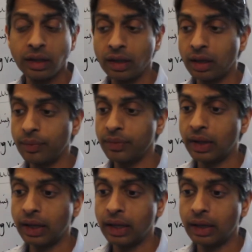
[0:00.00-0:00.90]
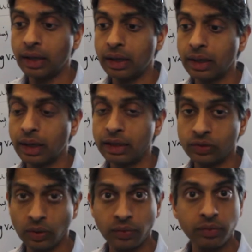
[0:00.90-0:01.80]
I
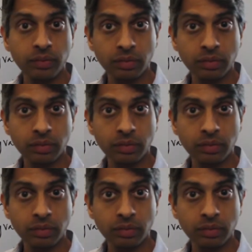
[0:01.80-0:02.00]
sort of